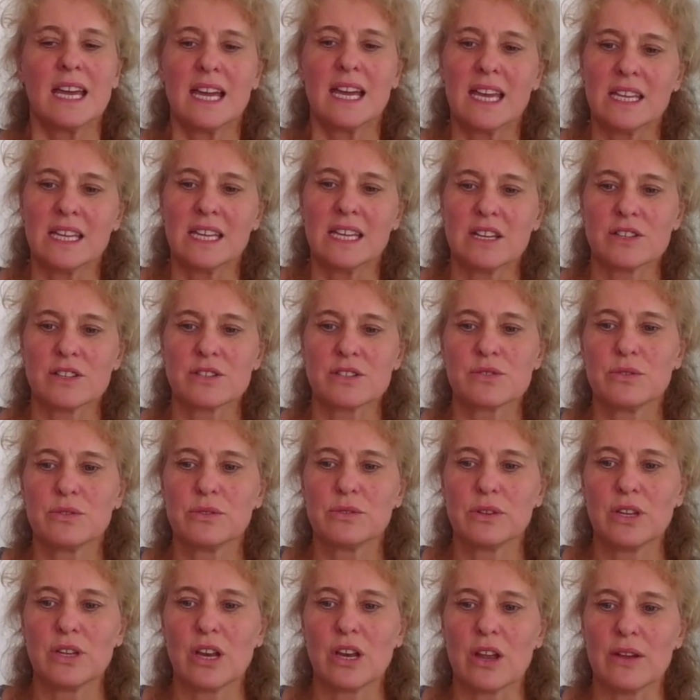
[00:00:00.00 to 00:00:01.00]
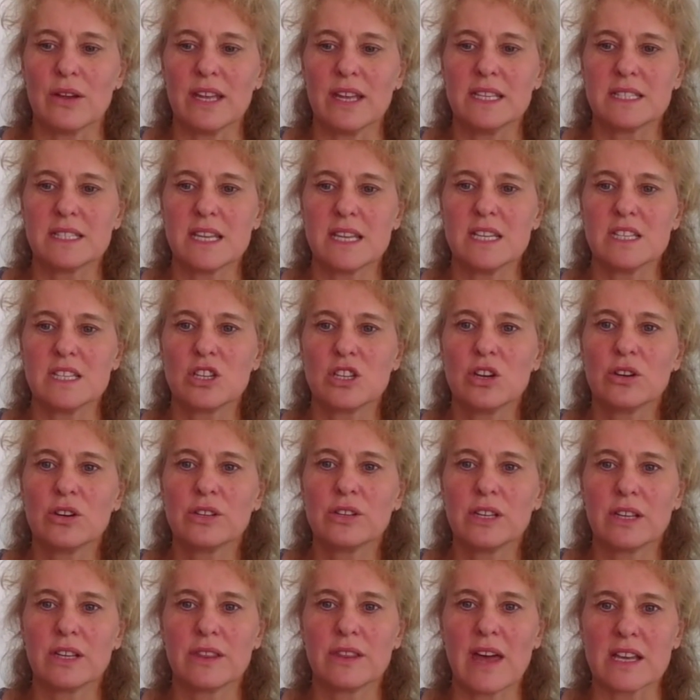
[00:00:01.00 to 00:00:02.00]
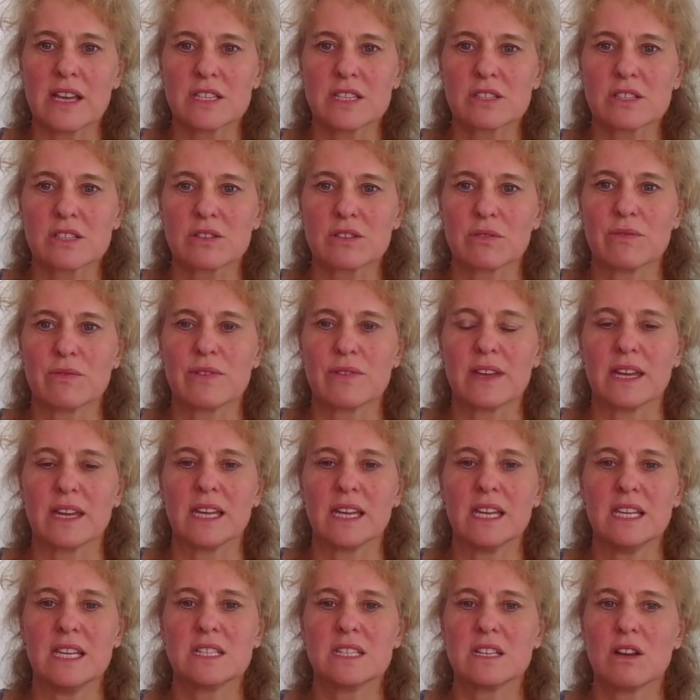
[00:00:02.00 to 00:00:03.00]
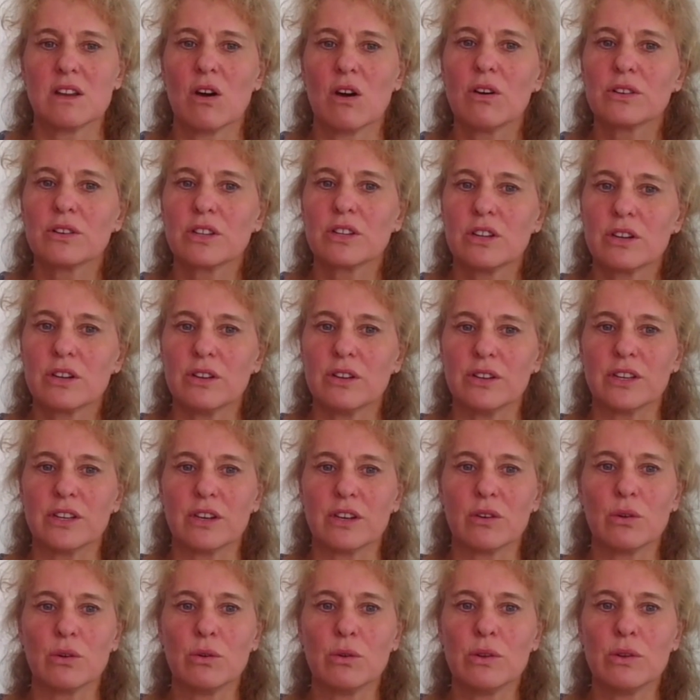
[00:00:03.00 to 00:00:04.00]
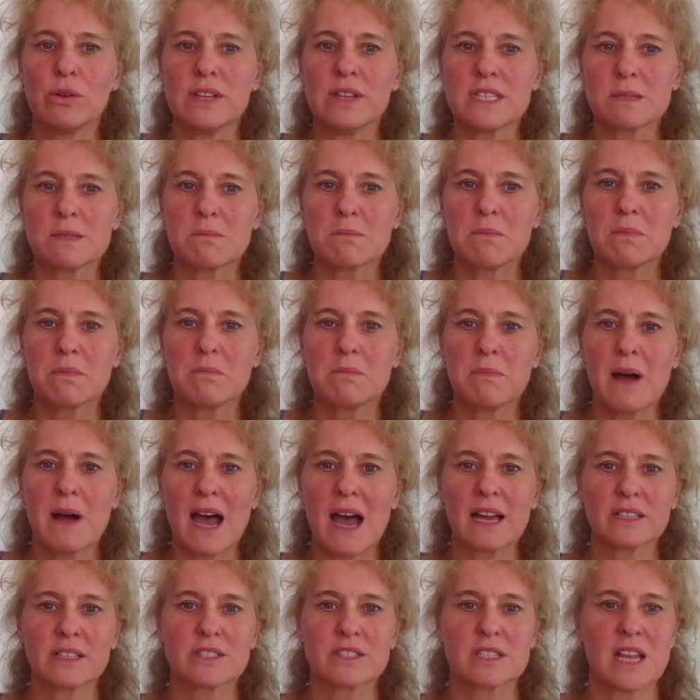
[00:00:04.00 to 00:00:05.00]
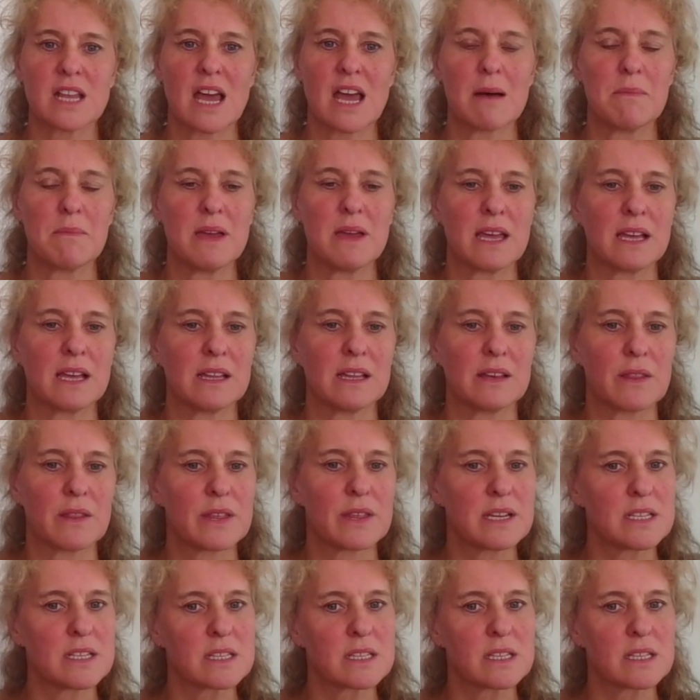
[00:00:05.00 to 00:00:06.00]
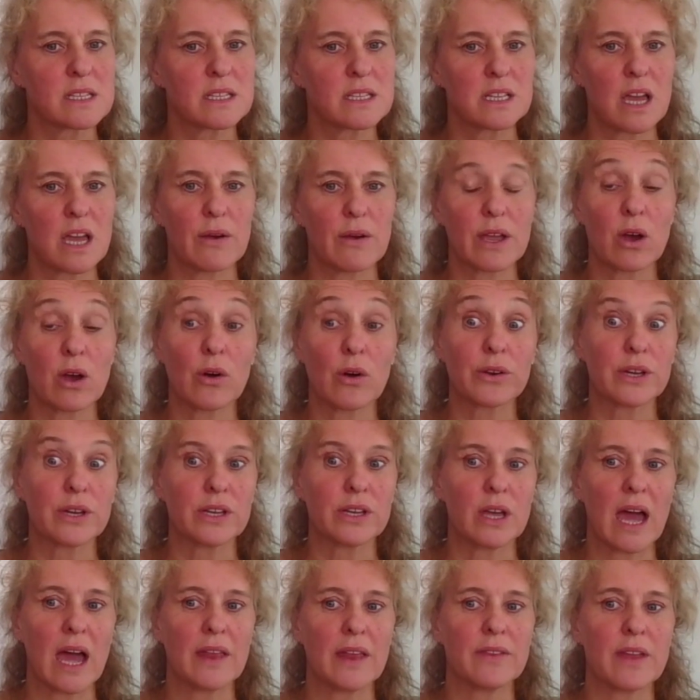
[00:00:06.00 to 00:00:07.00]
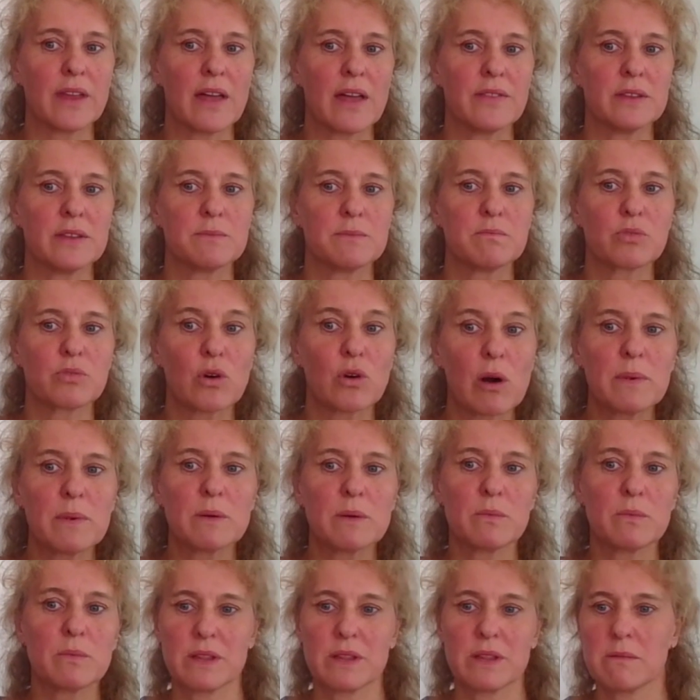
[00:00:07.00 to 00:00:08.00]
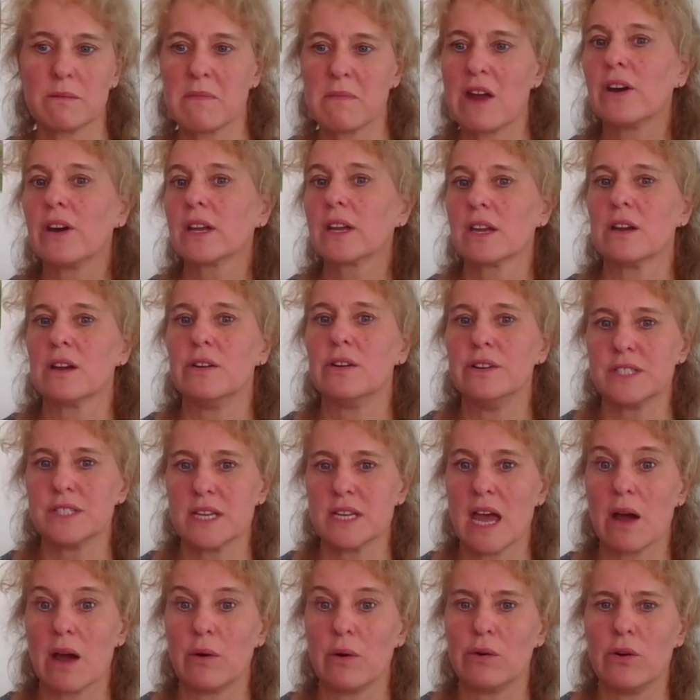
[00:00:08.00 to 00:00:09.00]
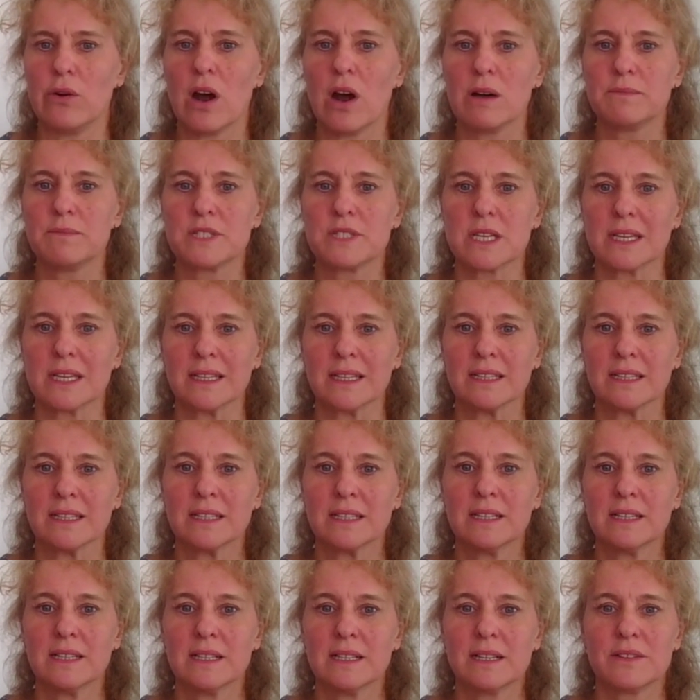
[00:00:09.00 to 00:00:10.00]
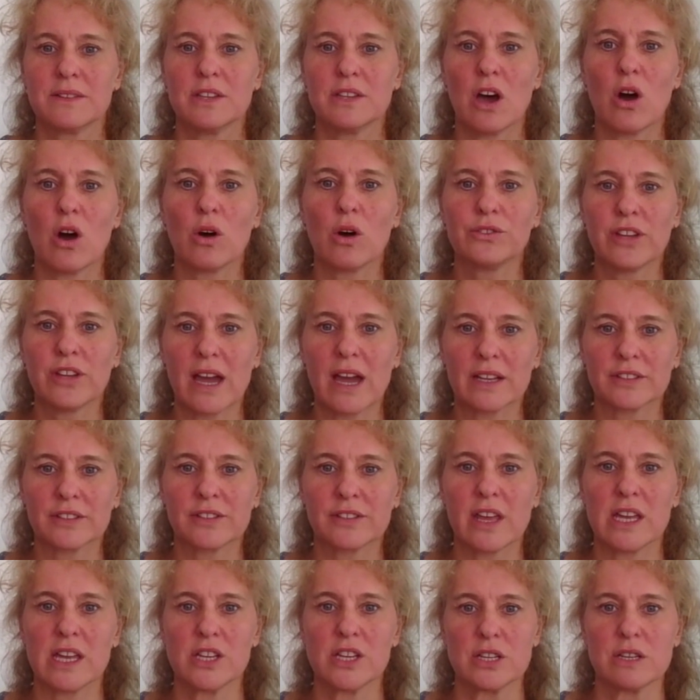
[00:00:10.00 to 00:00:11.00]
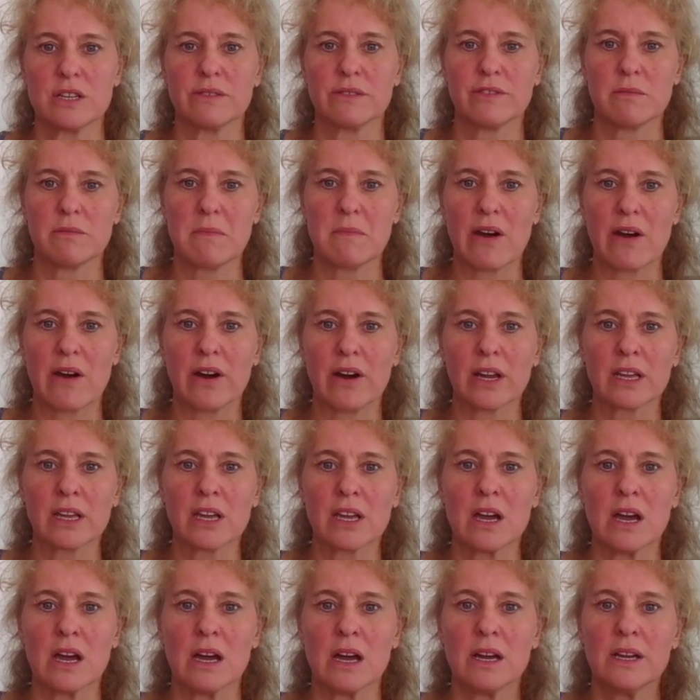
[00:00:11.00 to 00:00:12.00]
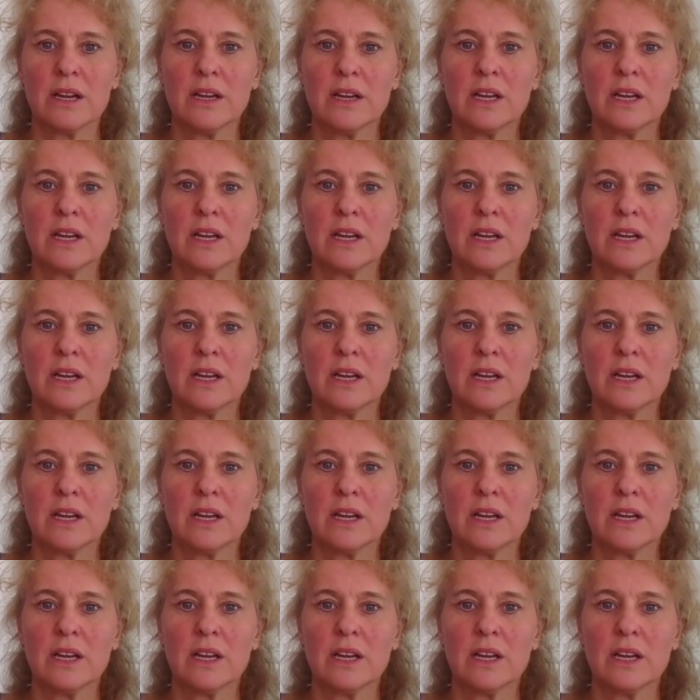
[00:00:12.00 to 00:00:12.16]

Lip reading: He does all, you know, he's good at that sort of thing. He's not good at all this backstabbing and things that are going on. And the problem with America is now erupting. The whole taxation of America.